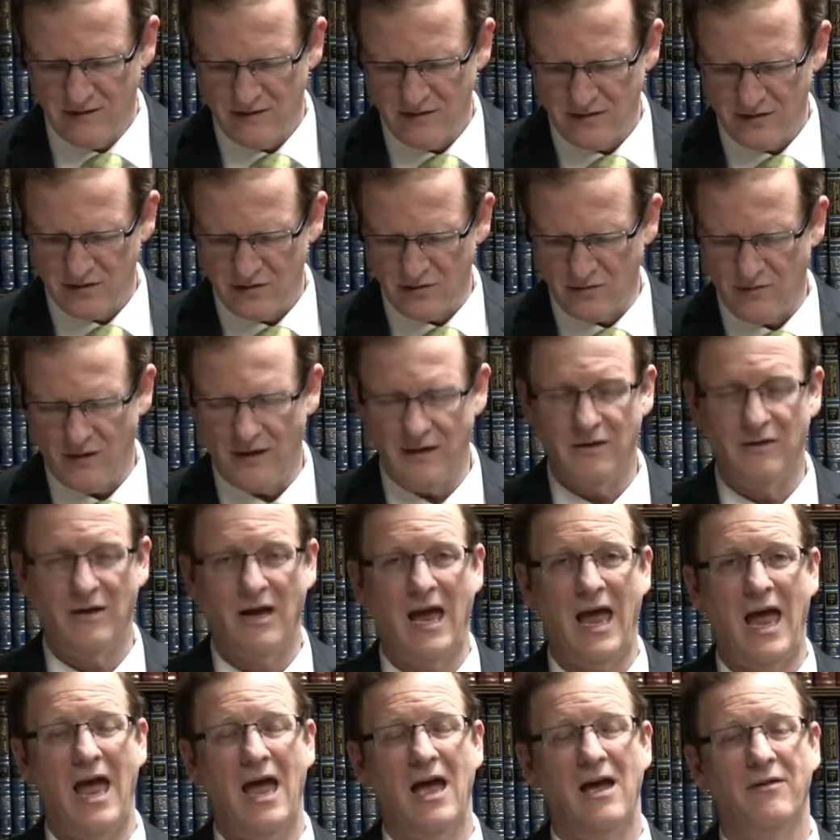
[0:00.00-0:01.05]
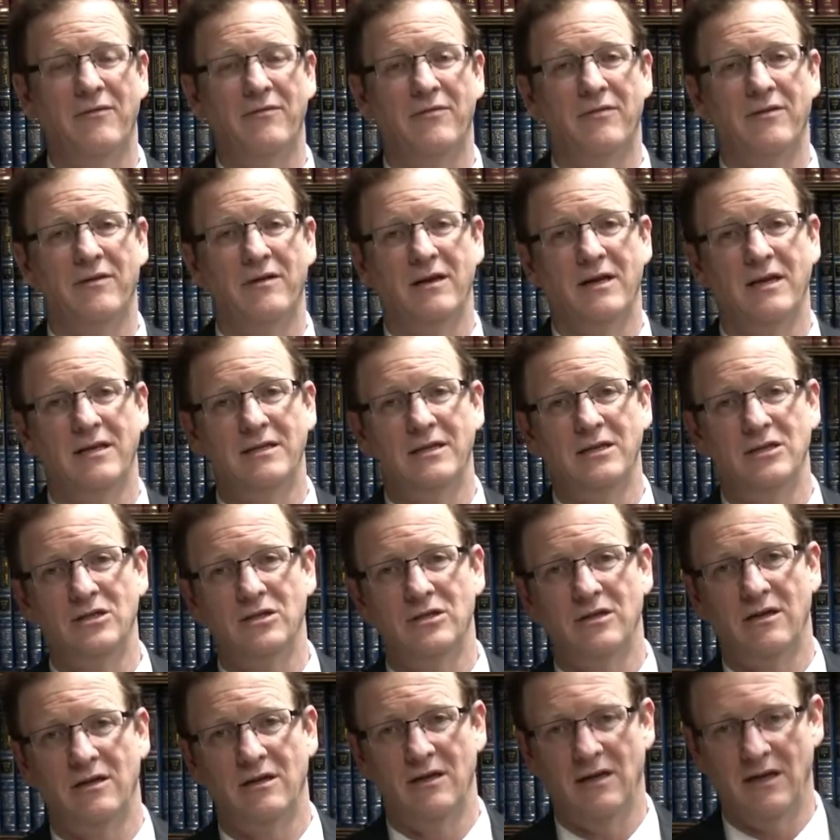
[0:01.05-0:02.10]
So why you have
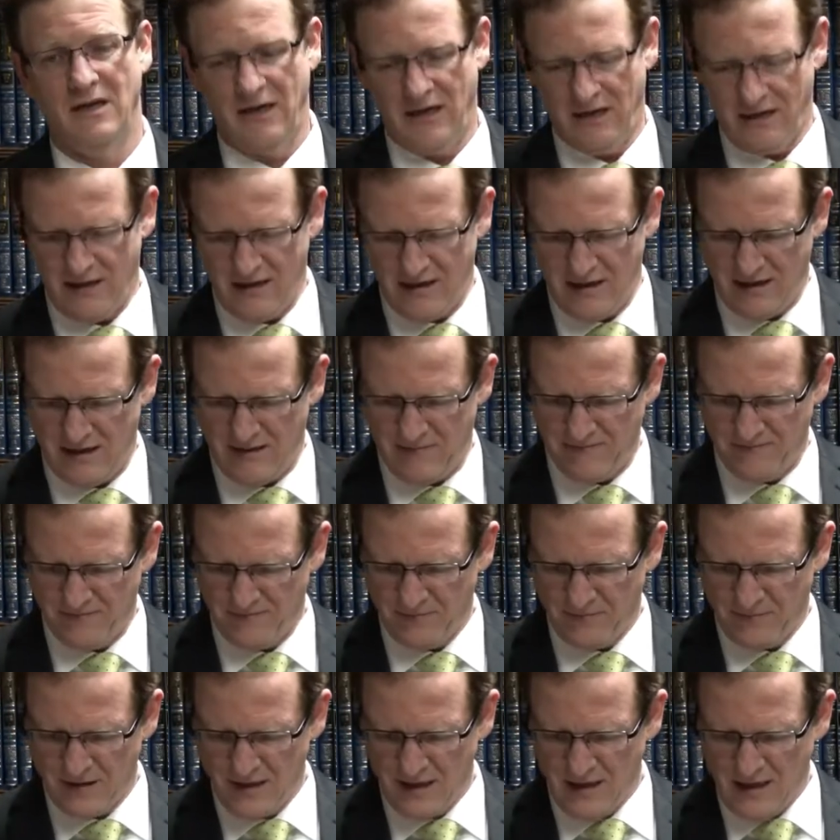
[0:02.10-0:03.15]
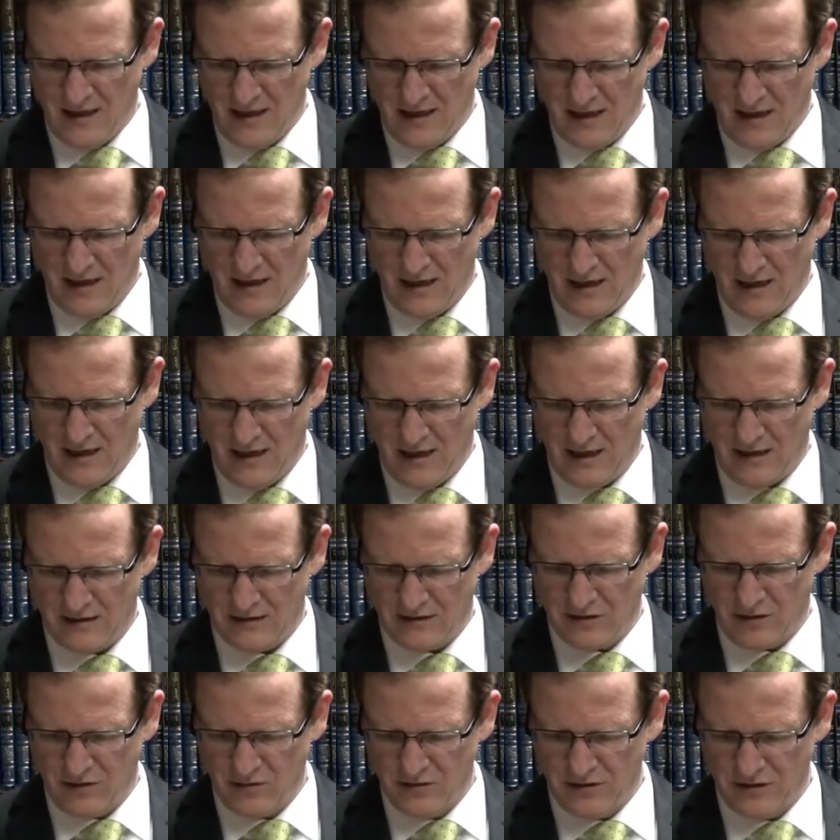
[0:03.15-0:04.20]
additional a, uh, a
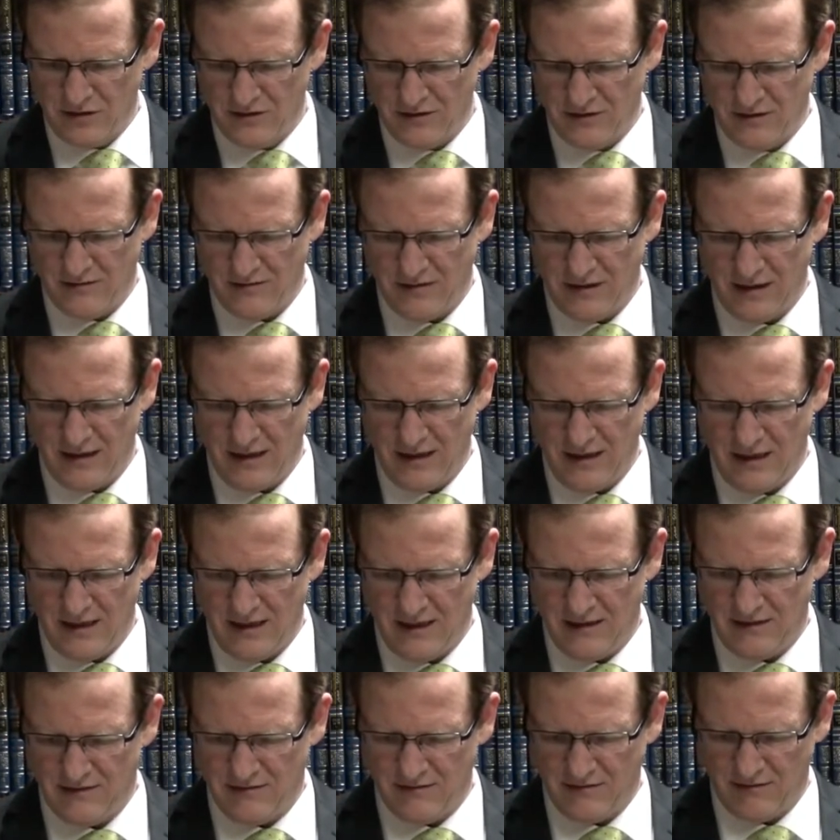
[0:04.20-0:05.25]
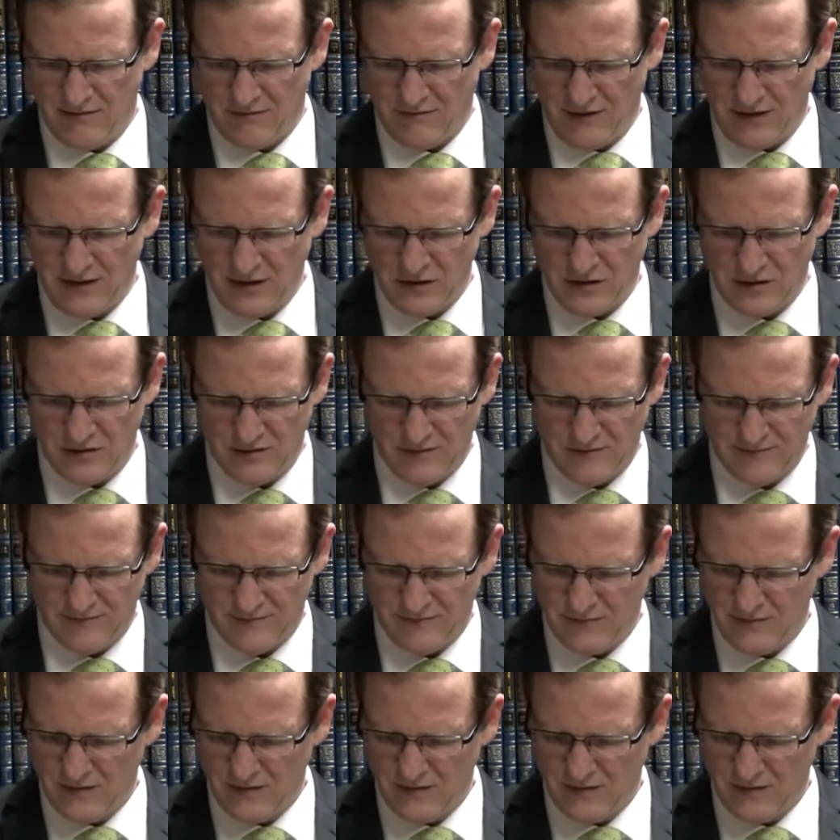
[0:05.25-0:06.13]
exclusionary uh, derivation?